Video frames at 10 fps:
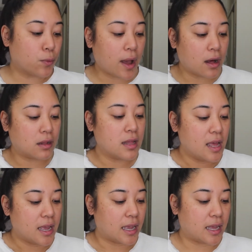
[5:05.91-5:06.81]
well
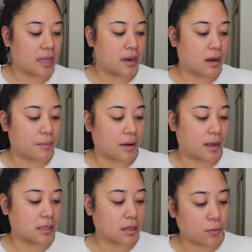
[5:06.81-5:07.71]
and um,
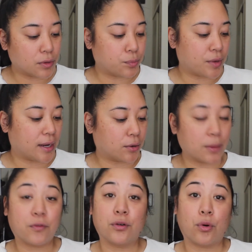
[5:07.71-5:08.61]
along with my
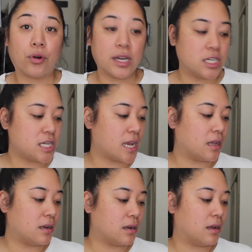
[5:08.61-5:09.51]
Grapefruit Orange
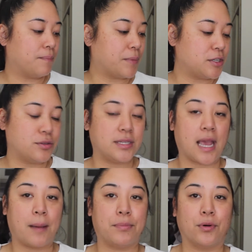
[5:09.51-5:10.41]
and my Juicy
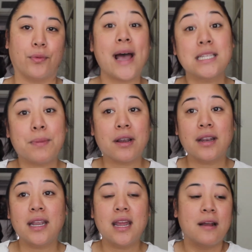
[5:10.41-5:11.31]
Apple
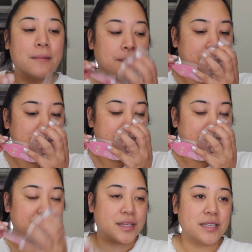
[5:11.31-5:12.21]
Raspberry.
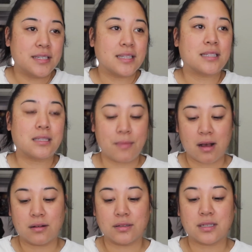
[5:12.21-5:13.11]
This
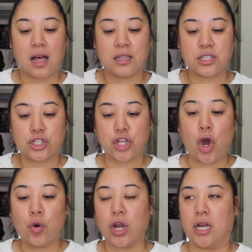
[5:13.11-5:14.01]
smells
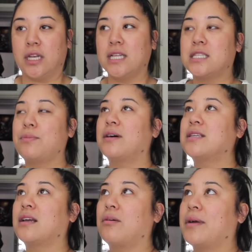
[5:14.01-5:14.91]
so good. It
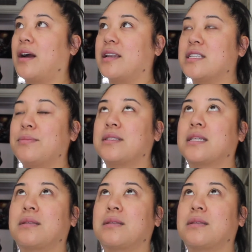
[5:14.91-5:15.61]
smells like, oh my god, it smells like